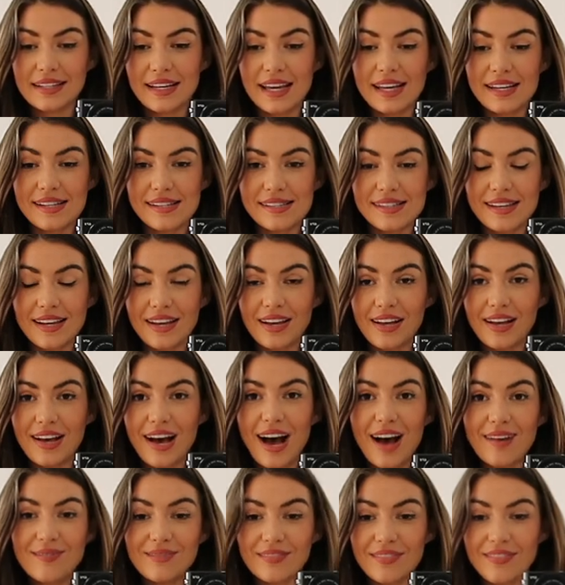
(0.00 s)
It's
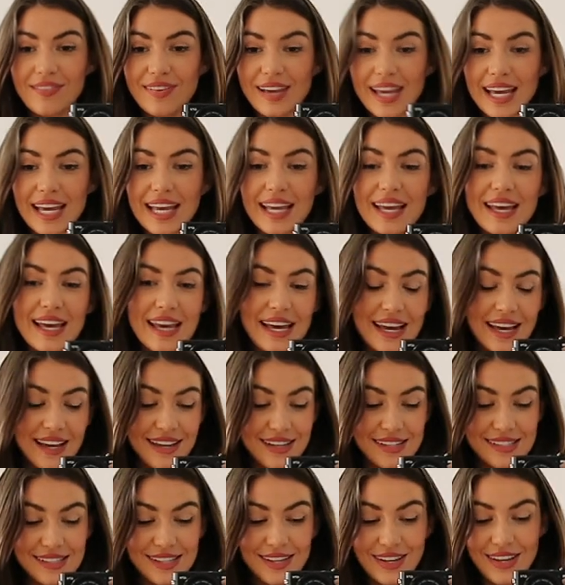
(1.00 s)
comfy,
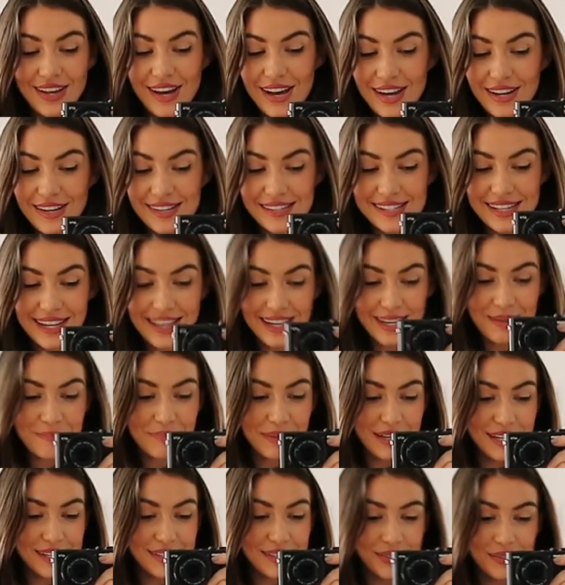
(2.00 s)
it's cozy,
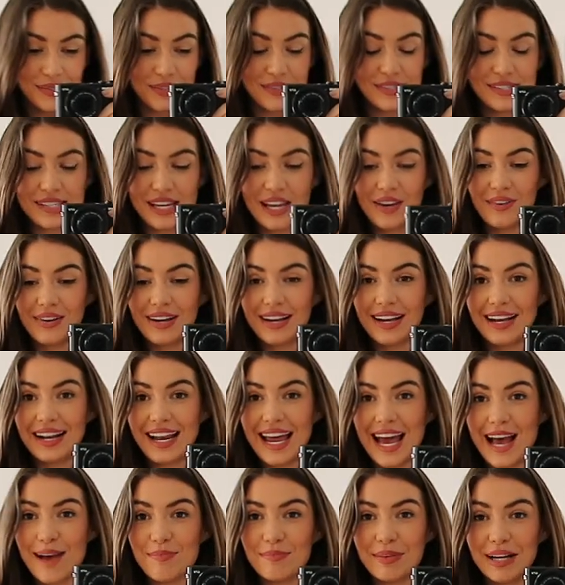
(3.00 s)
but it's also
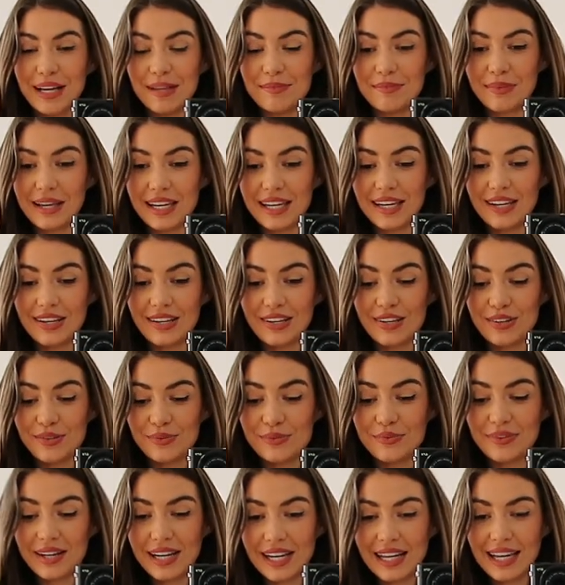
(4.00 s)
glam. I mean,
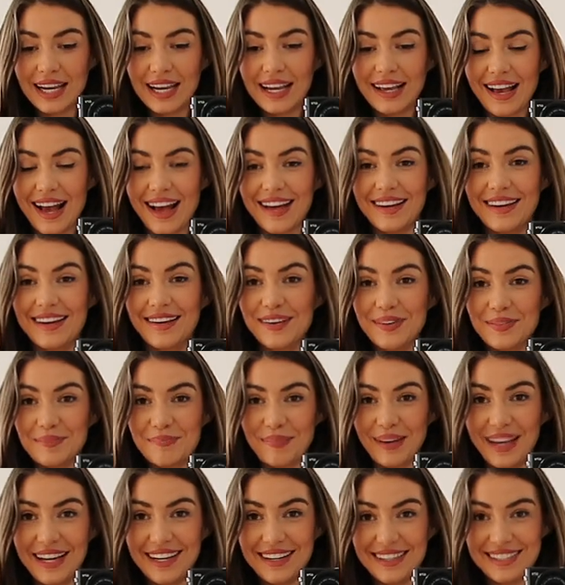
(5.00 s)
you really cannot
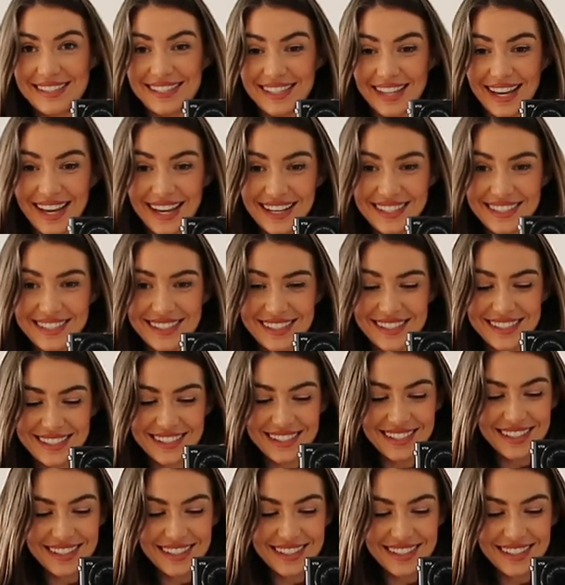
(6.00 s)
beat it.